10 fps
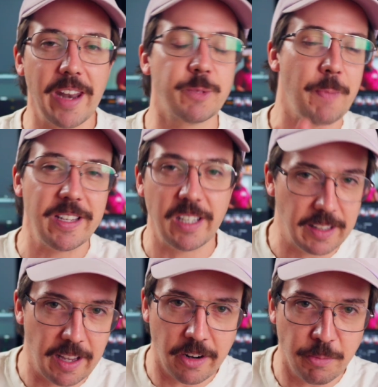It's
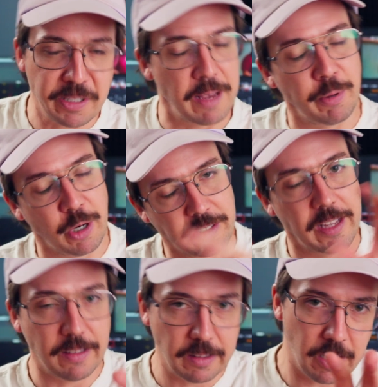basically 100%, but not
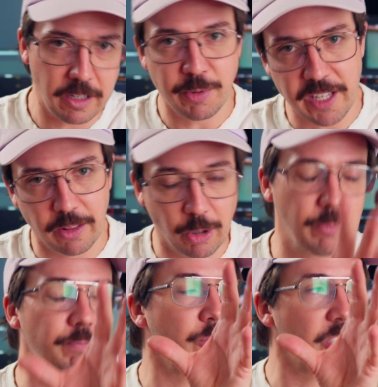technically 100%. Look,
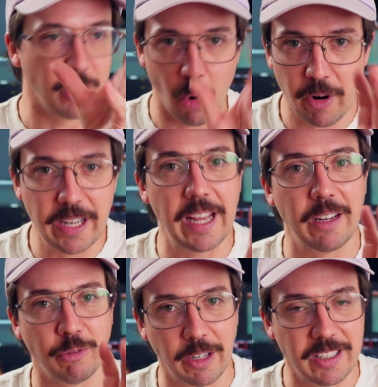this is already
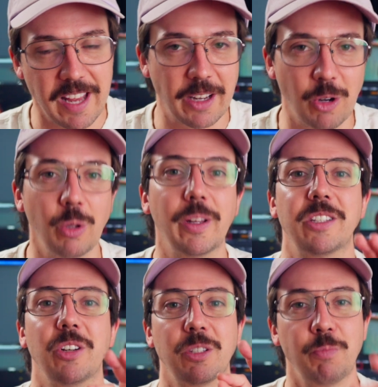getting really technical. Let's
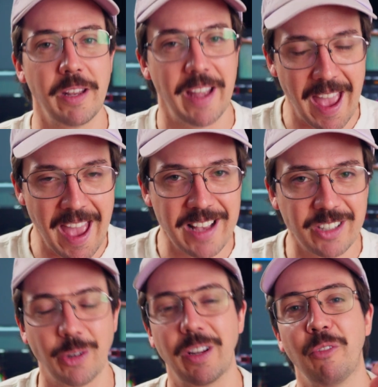not split hairs.
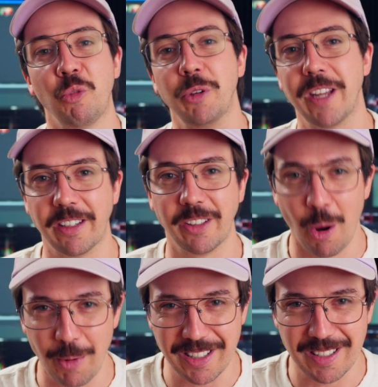Don't come for me down in the
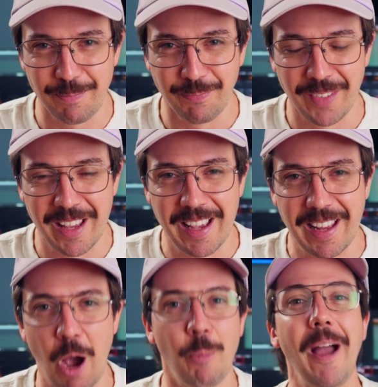comments.
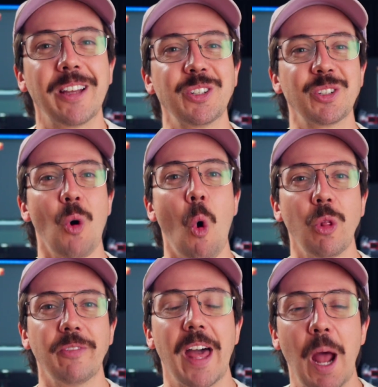Now, it packages all
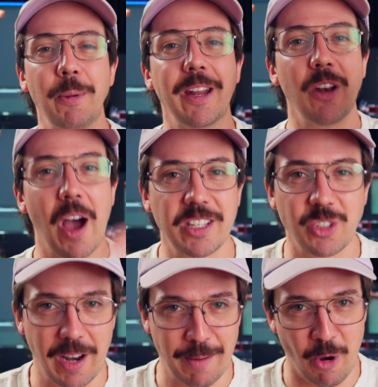of that up in a nice
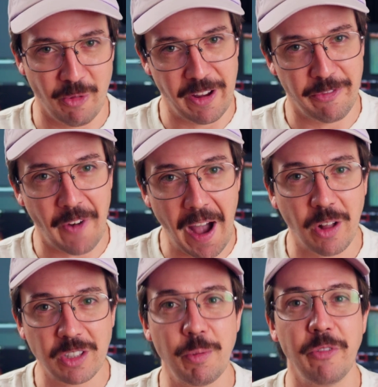.mov
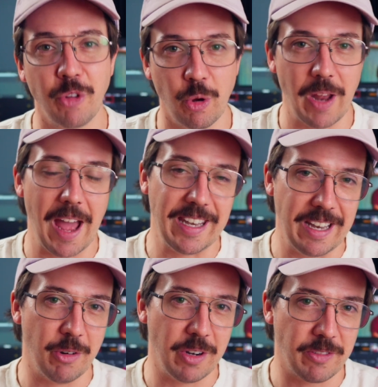file to be viewed at
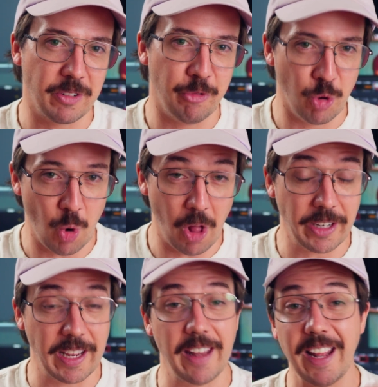near enough to full
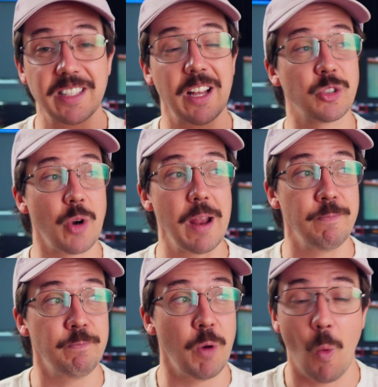quality. And that sounds great,
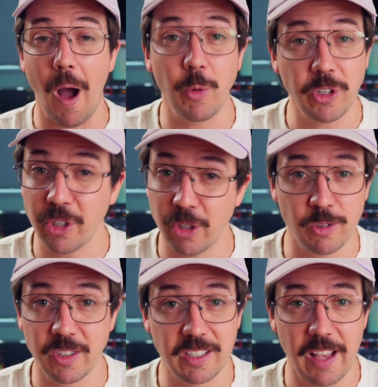but why wouldn't you
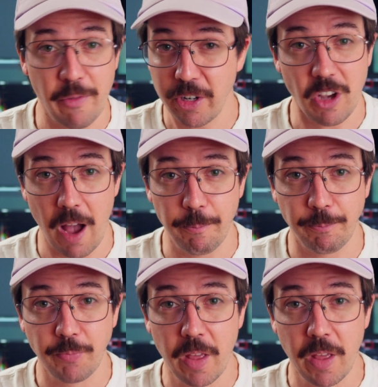use this every time?